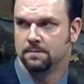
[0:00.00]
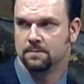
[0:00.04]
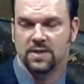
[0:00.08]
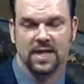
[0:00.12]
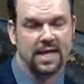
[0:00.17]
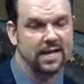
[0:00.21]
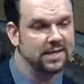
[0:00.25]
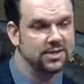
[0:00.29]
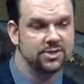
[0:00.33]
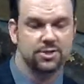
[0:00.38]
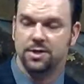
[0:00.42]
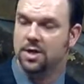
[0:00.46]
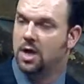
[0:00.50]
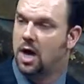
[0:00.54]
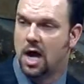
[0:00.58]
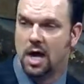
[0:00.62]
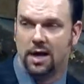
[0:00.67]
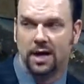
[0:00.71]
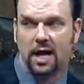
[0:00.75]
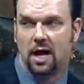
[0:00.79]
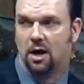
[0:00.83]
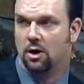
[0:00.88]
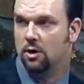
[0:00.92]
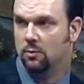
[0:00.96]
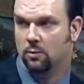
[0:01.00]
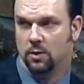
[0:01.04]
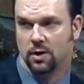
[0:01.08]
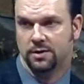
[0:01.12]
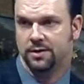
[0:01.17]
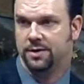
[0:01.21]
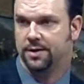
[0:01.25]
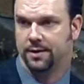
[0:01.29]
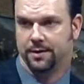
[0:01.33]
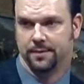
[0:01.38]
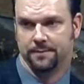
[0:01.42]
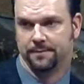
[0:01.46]
That is not how it
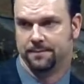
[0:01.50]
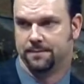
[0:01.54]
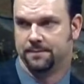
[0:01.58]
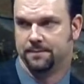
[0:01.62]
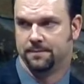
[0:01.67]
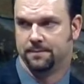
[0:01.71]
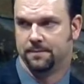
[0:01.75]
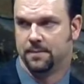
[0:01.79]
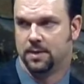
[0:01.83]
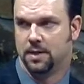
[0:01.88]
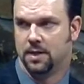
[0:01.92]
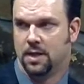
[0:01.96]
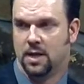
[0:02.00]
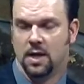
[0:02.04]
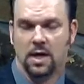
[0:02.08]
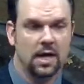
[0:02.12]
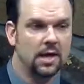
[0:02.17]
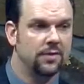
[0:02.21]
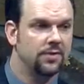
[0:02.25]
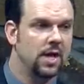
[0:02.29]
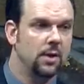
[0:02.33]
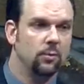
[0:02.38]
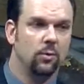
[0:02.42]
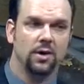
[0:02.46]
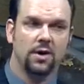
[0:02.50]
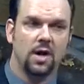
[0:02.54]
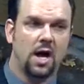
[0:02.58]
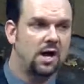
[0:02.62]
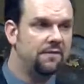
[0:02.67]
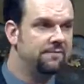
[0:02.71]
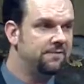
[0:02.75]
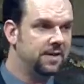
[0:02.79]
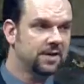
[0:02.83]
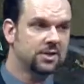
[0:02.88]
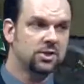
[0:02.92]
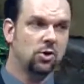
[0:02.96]
worked here. They were
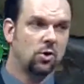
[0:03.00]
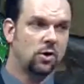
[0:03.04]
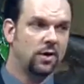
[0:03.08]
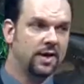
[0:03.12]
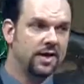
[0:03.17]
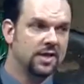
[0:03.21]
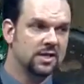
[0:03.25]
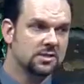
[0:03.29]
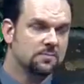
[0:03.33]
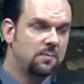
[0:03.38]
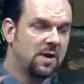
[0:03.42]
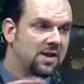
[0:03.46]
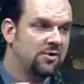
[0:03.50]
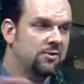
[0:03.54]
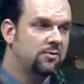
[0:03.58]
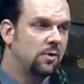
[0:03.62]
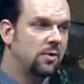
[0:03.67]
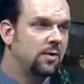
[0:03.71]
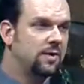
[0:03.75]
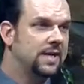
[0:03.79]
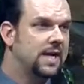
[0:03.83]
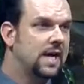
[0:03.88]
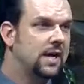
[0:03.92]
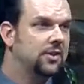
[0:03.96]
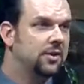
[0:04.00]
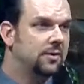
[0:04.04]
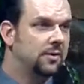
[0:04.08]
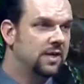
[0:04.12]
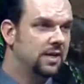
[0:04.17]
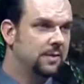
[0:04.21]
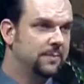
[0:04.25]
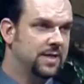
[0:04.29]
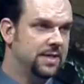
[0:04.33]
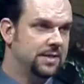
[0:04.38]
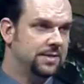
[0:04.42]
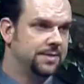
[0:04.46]
not victorious by throwing down their
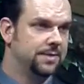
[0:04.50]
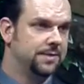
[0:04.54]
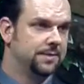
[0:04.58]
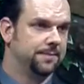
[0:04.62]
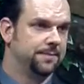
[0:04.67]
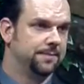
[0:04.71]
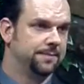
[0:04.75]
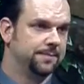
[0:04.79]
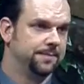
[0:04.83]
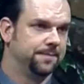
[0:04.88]
enemies.